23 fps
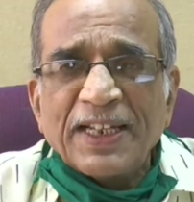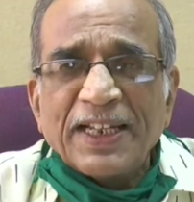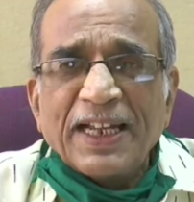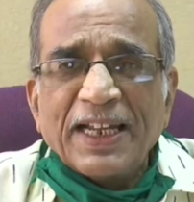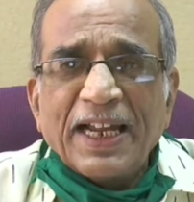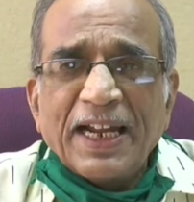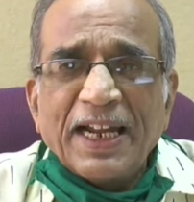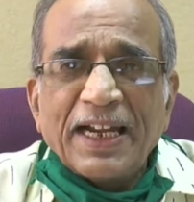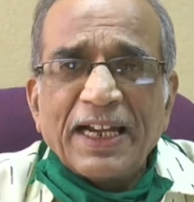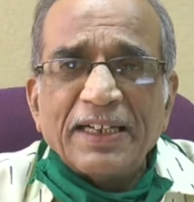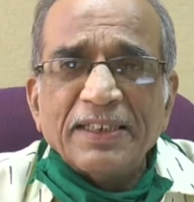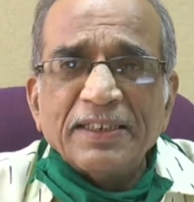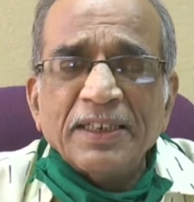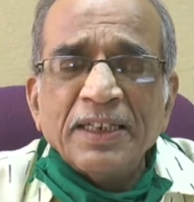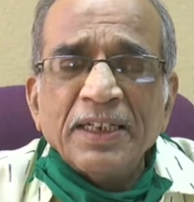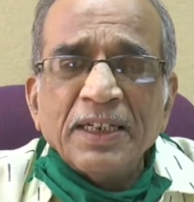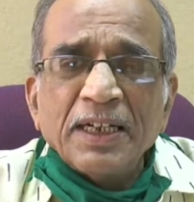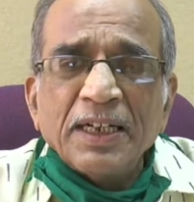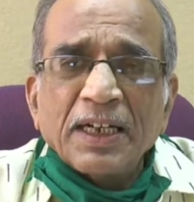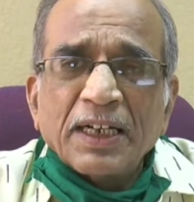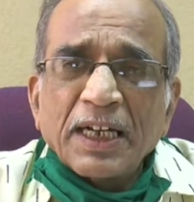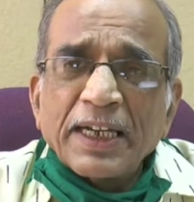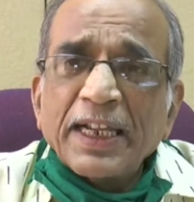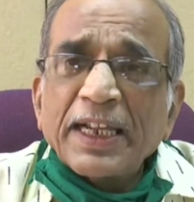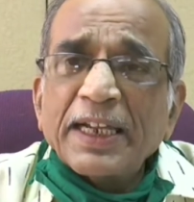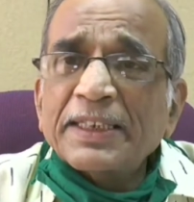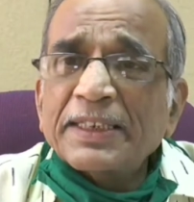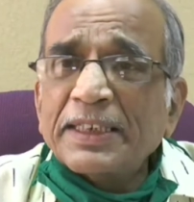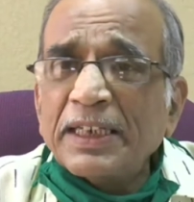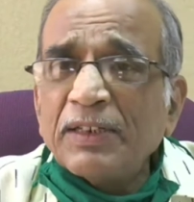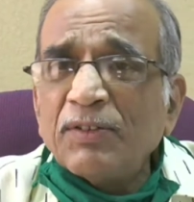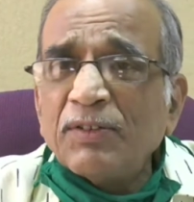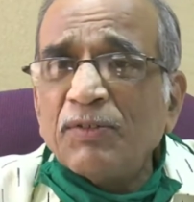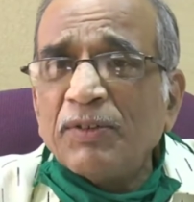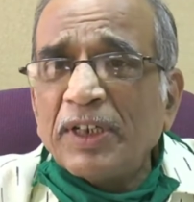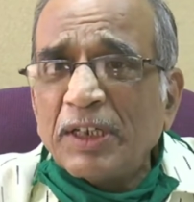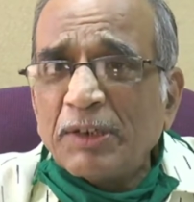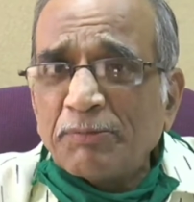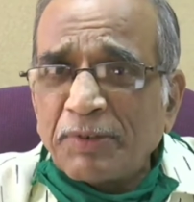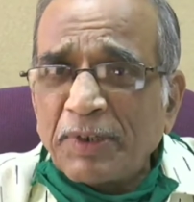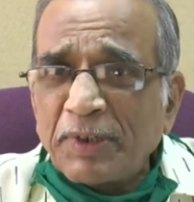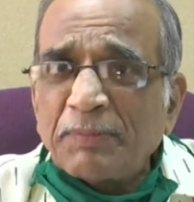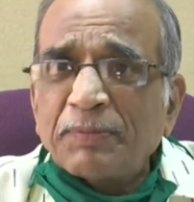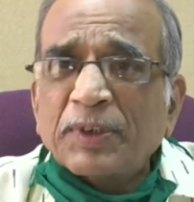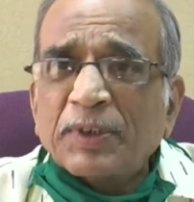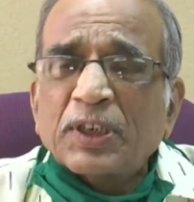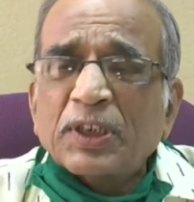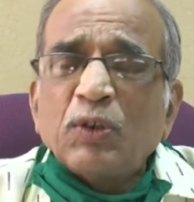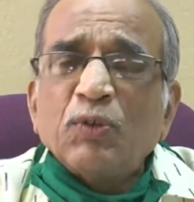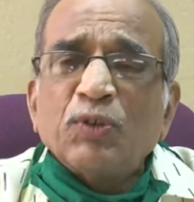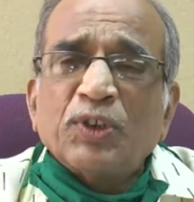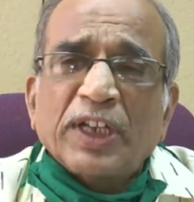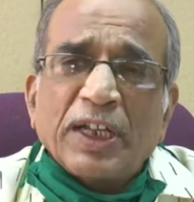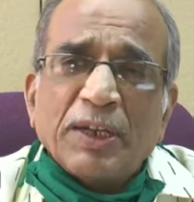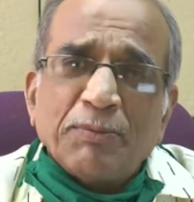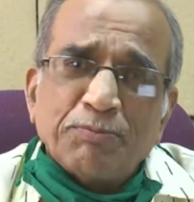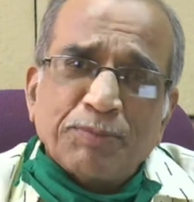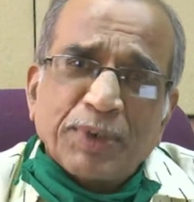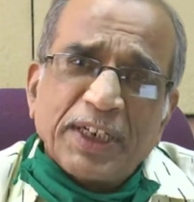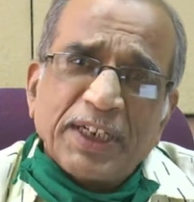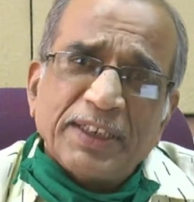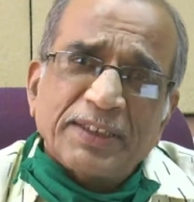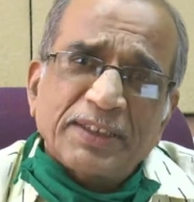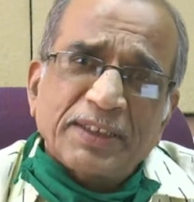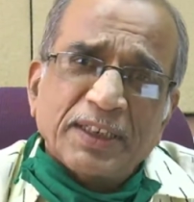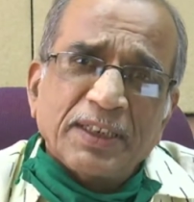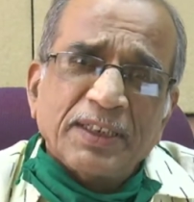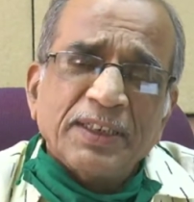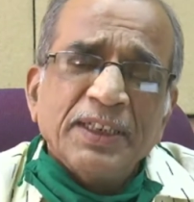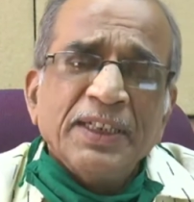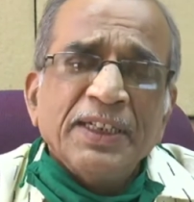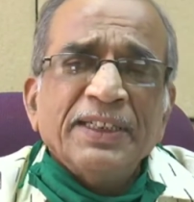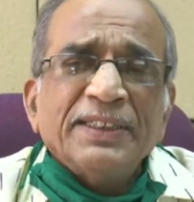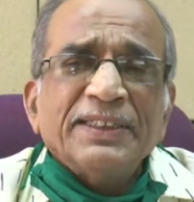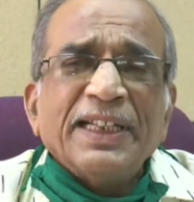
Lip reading: and corrective effective temperature,